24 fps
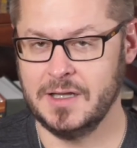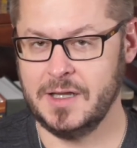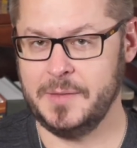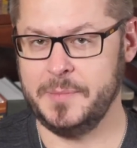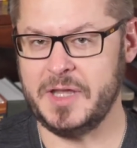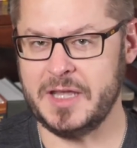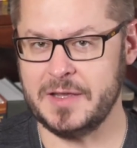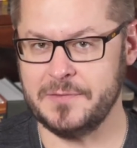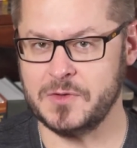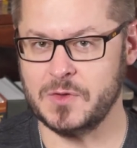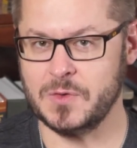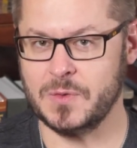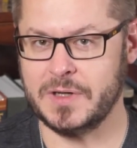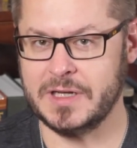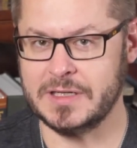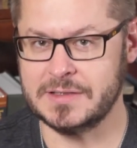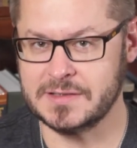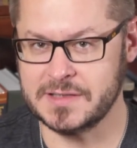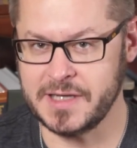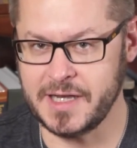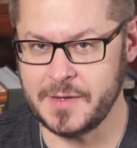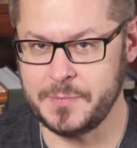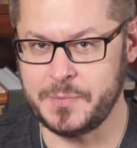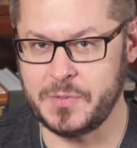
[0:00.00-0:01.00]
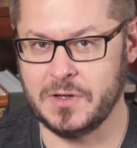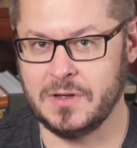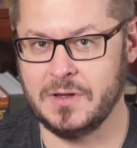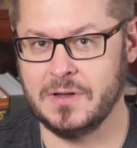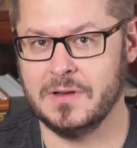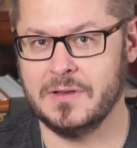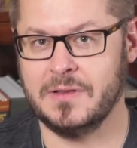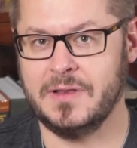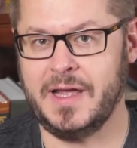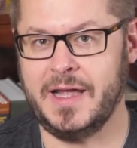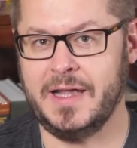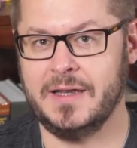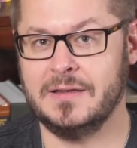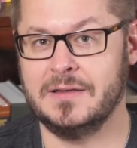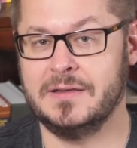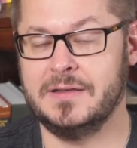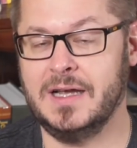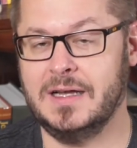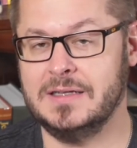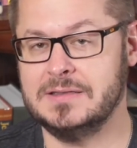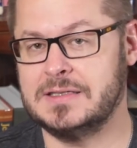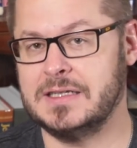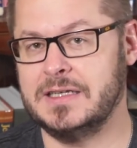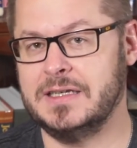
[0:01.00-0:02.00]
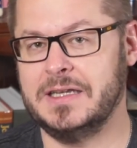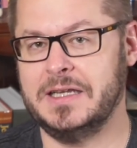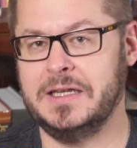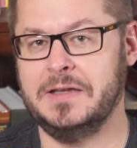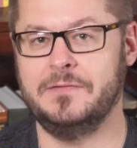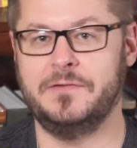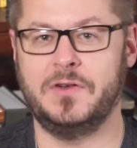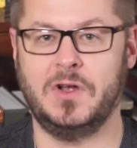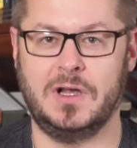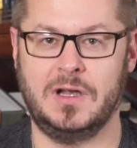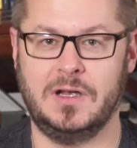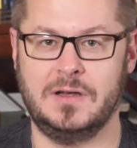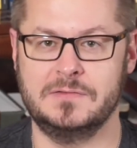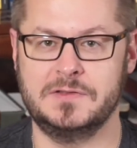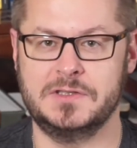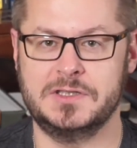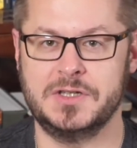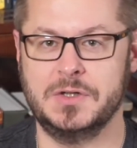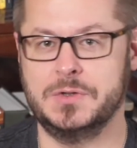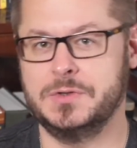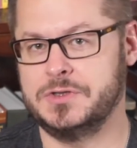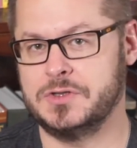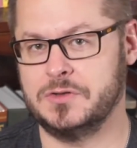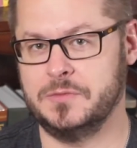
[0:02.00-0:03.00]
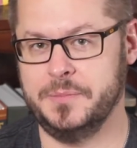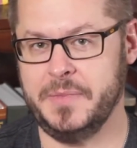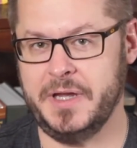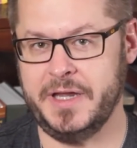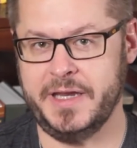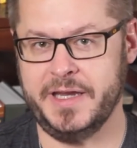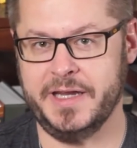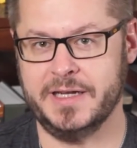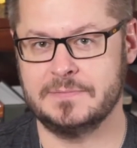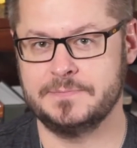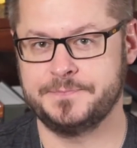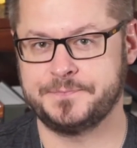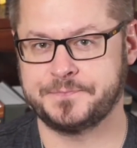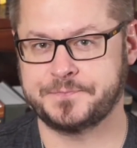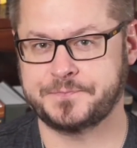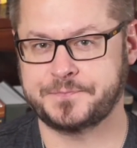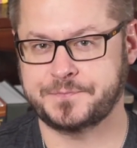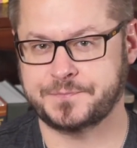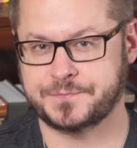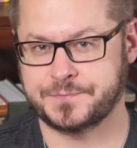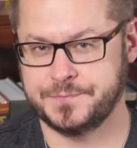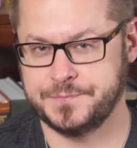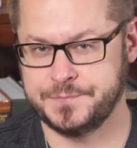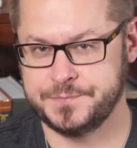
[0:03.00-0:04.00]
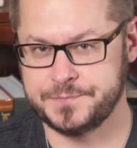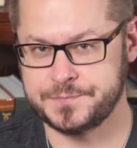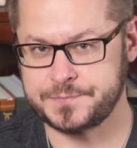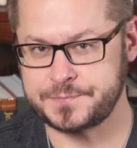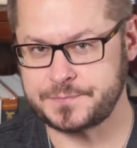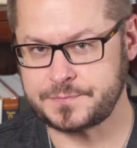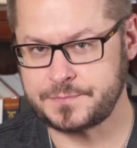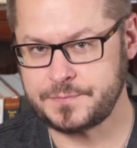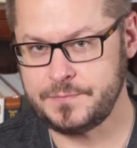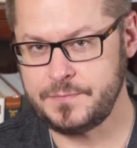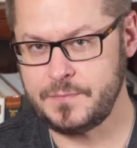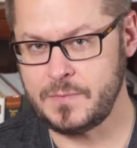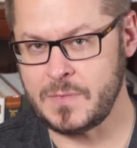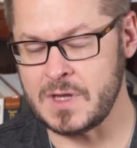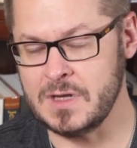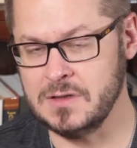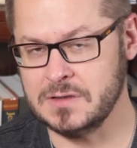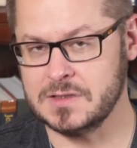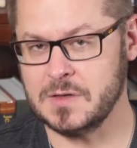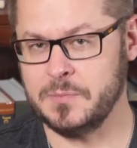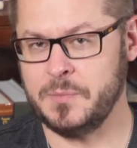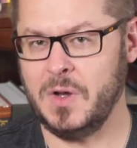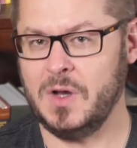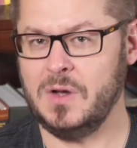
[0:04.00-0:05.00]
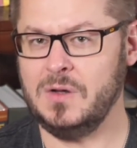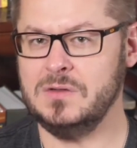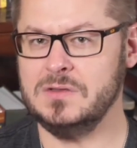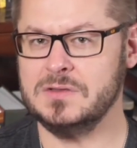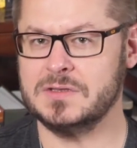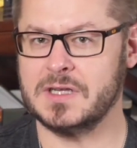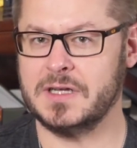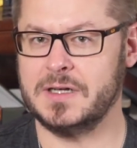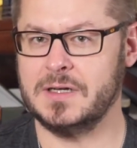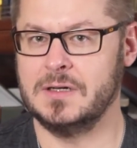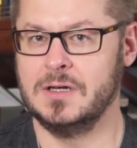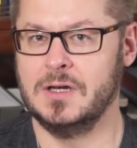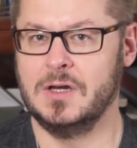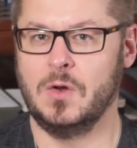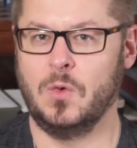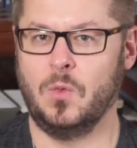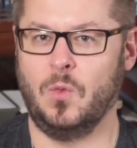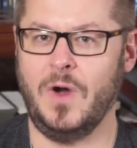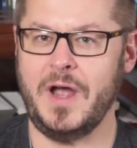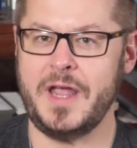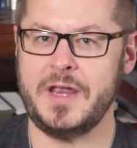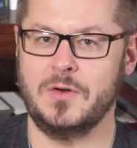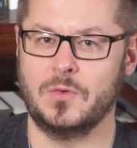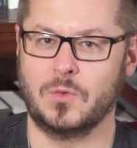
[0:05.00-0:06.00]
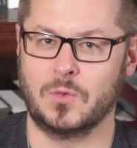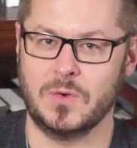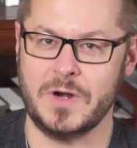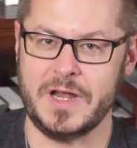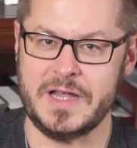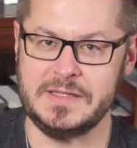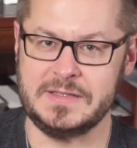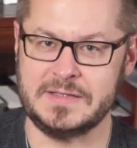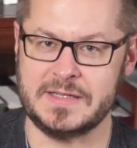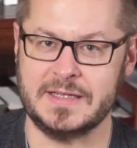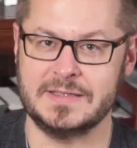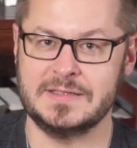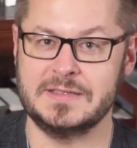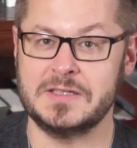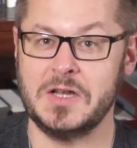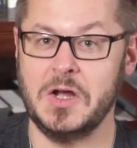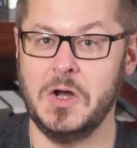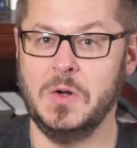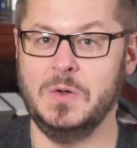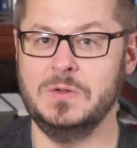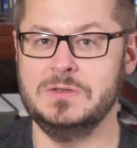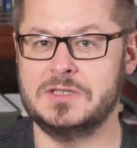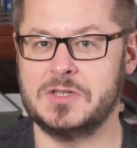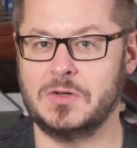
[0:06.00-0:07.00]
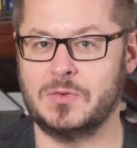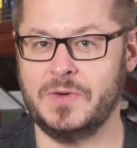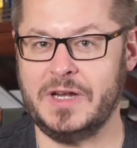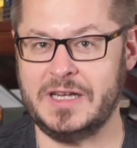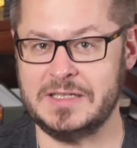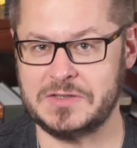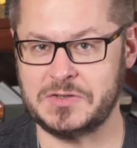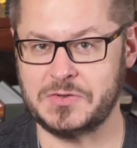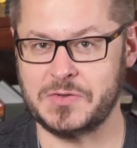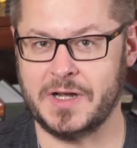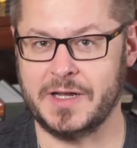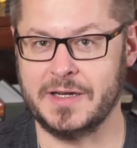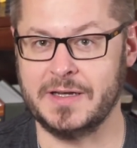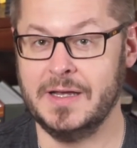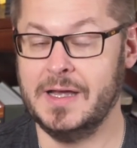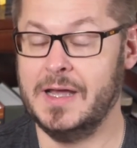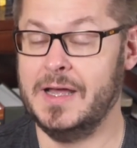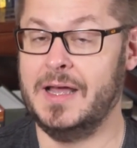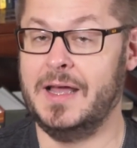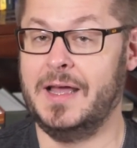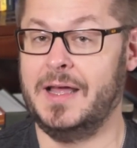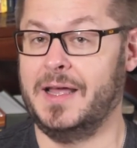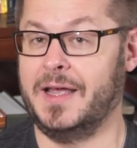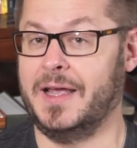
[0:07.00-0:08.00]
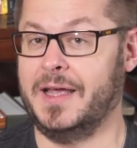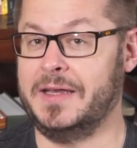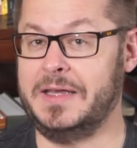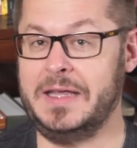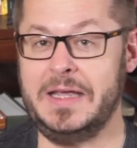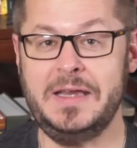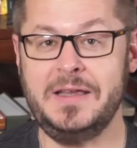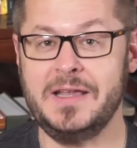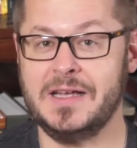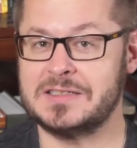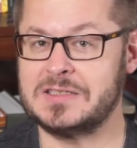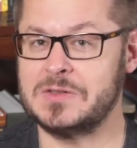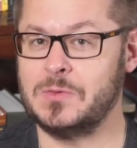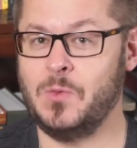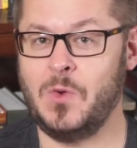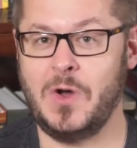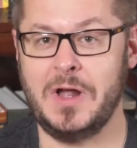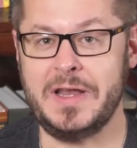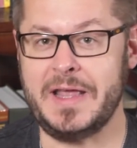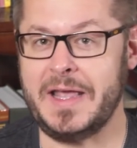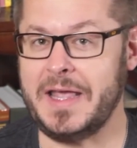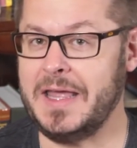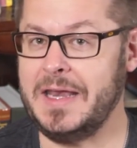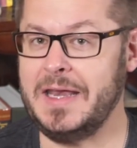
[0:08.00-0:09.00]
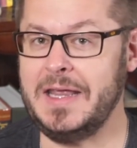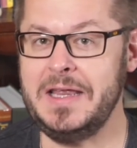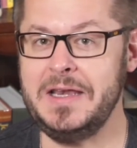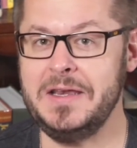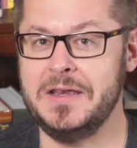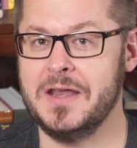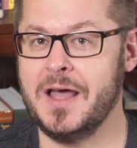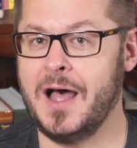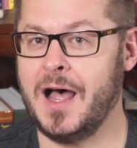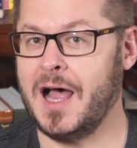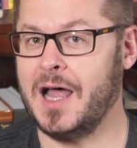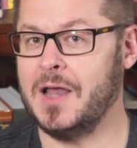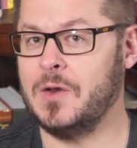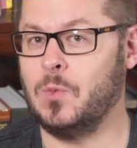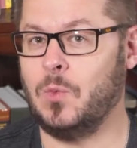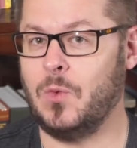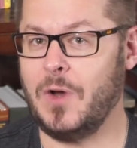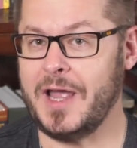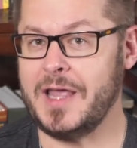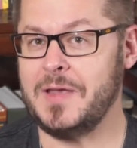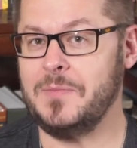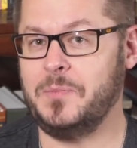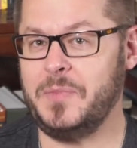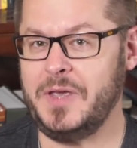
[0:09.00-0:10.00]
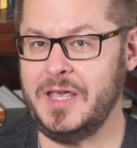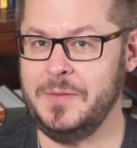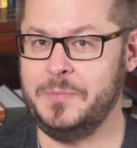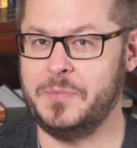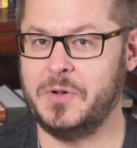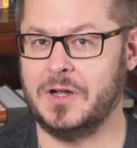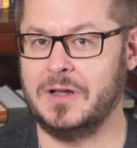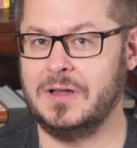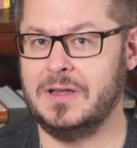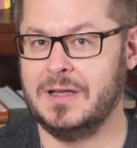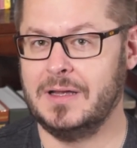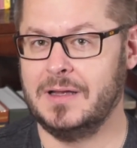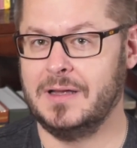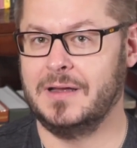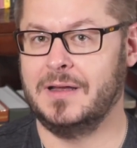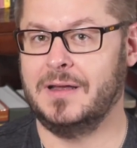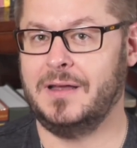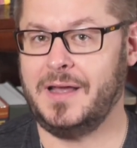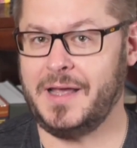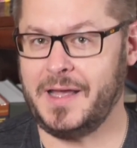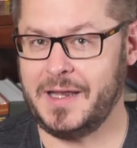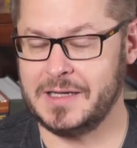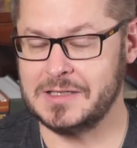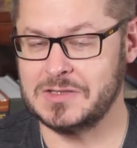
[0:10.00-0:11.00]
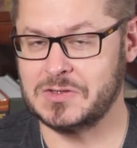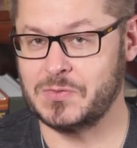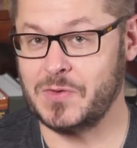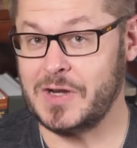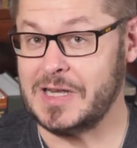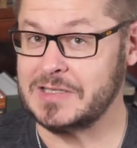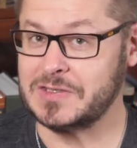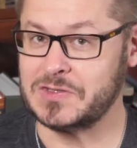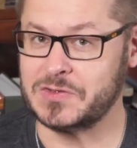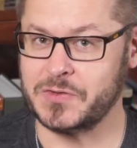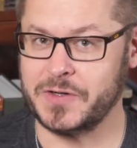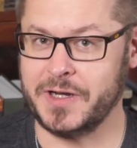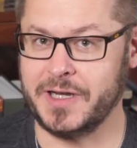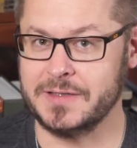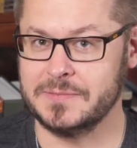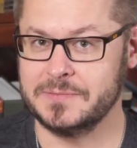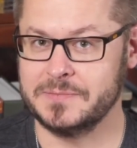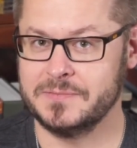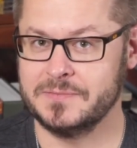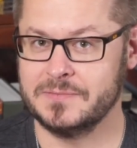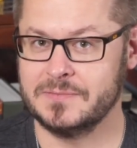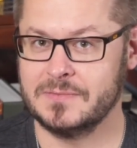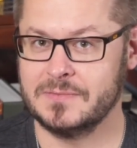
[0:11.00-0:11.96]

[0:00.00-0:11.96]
Let me give you an example that doesn't involve social media. Suppose a white racist owns a restaurant, and he doesn't want any non-white people at his restaurant.